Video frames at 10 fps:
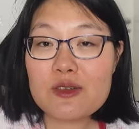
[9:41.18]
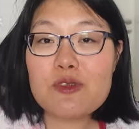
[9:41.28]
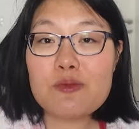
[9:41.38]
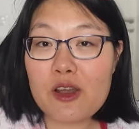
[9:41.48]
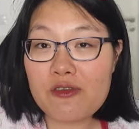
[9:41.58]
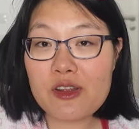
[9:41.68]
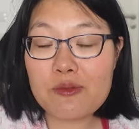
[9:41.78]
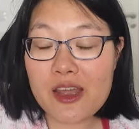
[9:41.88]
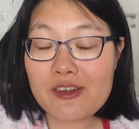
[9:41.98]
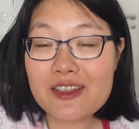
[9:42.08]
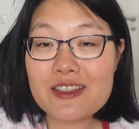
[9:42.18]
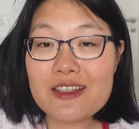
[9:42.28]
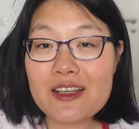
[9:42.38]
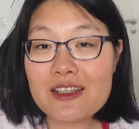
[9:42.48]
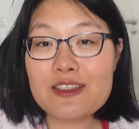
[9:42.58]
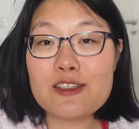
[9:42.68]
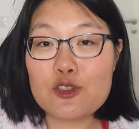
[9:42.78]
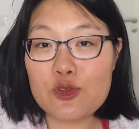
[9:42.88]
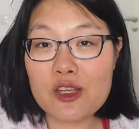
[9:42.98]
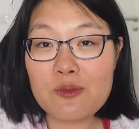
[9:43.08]
German boyfriend parents listened
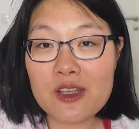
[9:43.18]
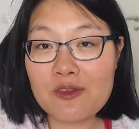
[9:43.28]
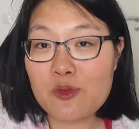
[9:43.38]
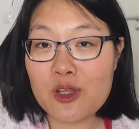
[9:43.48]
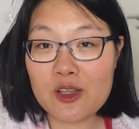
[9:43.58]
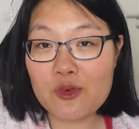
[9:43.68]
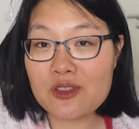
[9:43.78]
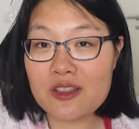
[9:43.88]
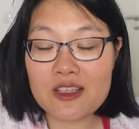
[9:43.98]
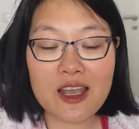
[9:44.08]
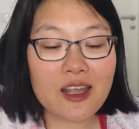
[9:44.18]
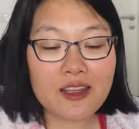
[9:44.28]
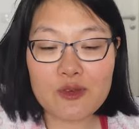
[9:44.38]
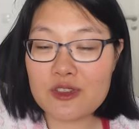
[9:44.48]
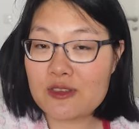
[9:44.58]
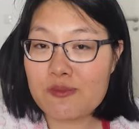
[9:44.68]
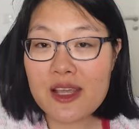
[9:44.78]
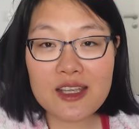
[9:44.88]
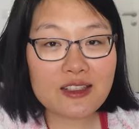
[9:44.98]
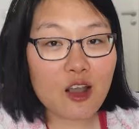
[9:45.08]
to him even when he was a child. They
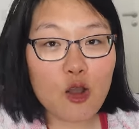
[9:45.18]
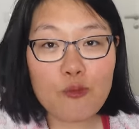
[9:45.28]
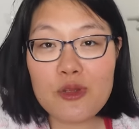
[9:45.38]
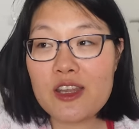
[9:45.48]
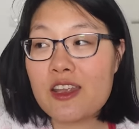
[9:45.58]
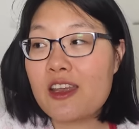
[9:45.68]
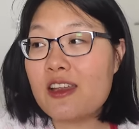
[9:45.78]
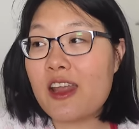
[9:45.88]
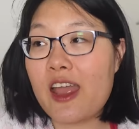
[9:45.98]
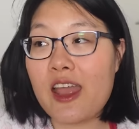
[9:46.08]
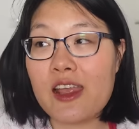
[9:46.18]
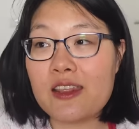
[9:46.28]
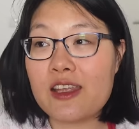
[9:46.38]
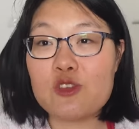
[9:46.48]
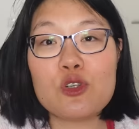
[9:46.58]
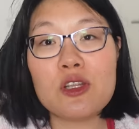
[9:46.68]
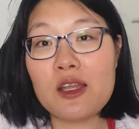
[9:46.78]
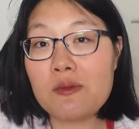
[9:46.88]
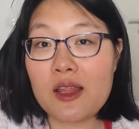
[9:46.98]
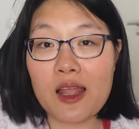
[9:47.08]
respect his opinion and they treat
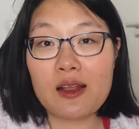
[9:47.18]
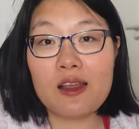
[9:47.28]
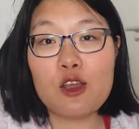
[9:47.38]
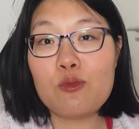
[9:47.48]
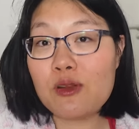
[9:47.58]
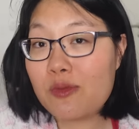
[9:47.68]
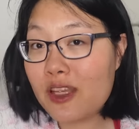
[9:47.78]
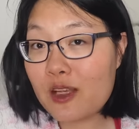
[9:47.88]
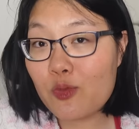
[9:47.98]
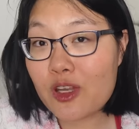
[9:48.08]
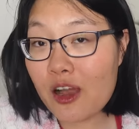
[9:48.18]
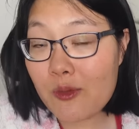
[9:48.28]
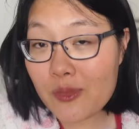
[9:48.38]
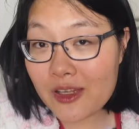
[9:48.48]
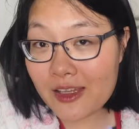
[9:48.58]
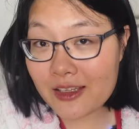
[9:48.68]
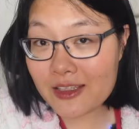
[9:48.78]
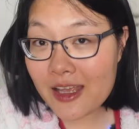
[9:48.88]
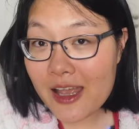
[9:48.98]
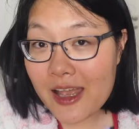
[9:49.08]
him like a human being with opinion.
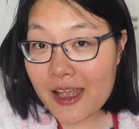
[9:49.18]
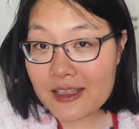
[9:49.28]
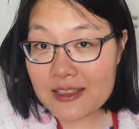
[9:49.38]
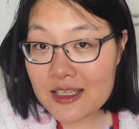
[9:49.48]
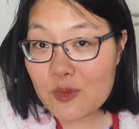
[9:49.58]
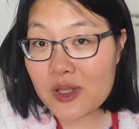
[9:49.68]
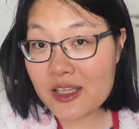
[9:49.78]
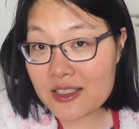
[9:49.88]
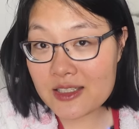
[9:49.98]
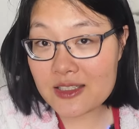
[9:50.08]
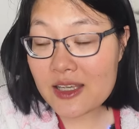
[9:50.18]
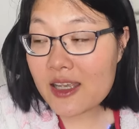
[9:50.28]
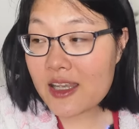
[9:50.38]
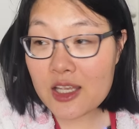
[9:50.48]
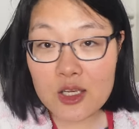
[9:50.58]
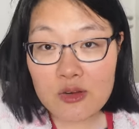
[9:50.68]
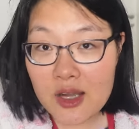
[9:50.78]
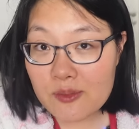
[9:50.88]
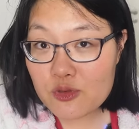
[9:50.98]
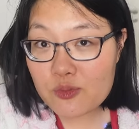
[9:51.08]
And see what they did. He grew
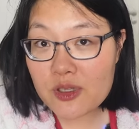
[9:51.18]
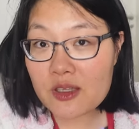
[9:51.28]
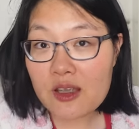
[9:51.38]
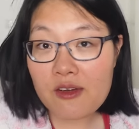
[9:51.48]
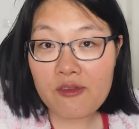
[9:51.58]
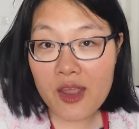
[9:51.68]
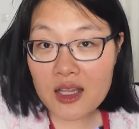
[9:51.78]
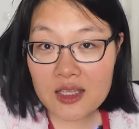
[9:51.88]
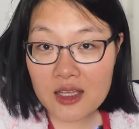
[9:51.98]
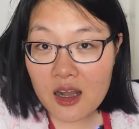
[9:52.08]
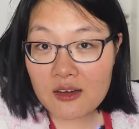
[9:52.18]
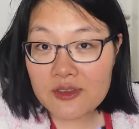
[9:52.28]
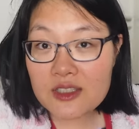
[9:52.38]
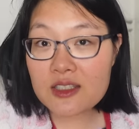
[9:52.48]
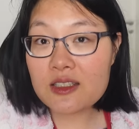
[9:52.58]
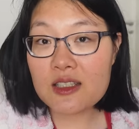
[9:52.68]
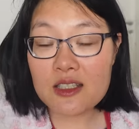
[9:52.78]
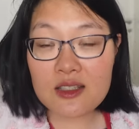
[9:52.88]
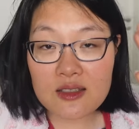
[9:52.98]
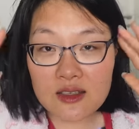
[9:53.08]
up to be fairly confident. He
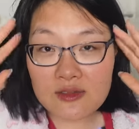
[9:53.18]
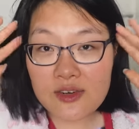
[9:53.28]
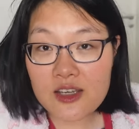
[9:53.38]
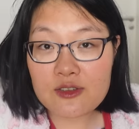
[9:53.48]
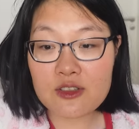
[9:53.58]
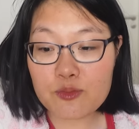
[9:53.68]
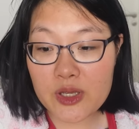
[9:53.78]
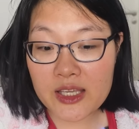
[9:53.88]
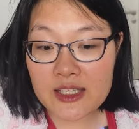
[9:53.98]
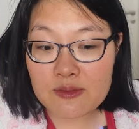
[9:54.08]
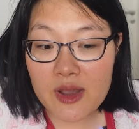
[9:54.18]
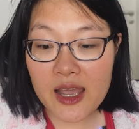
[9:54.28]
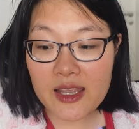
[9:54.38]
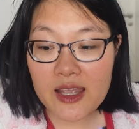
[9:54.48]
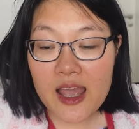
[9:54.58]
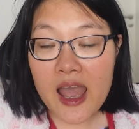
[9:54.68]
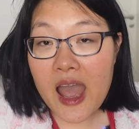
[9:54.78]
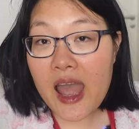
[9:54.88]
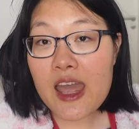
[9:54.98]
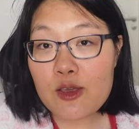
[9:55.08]
doesn't afraid to speak his mind.
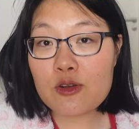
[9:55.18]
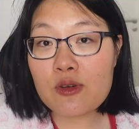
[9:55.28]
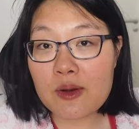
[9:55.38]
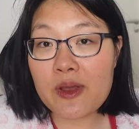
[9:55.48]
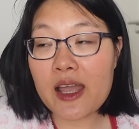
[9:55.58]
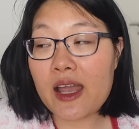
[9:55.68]
I grew up